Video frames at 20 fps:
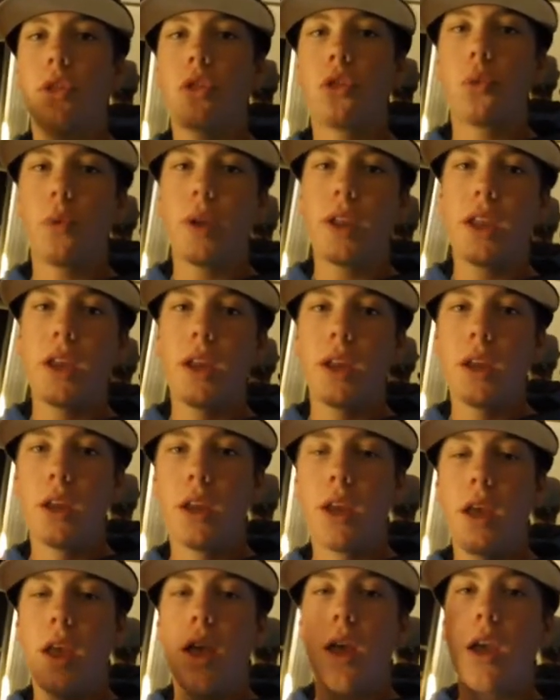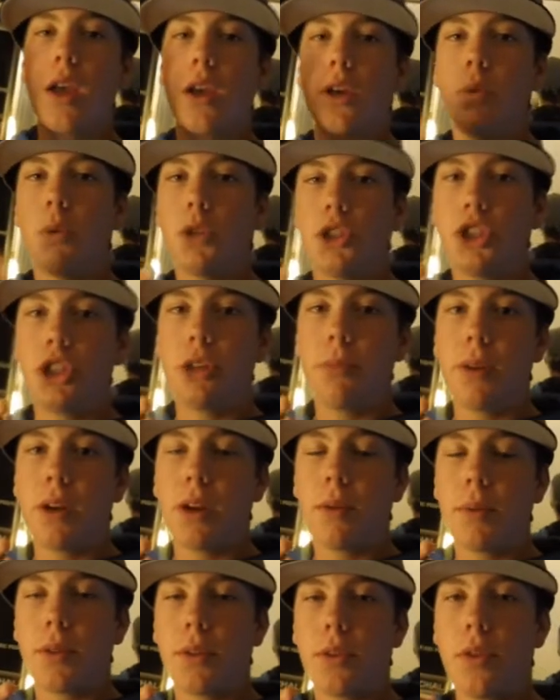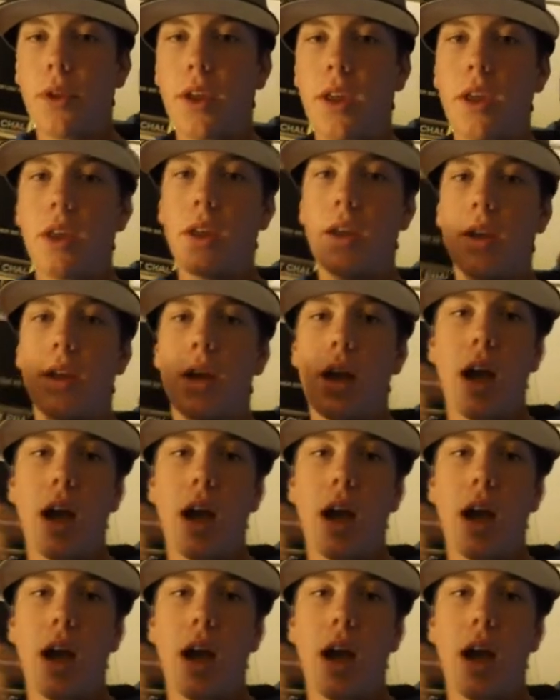3, which should be number 3.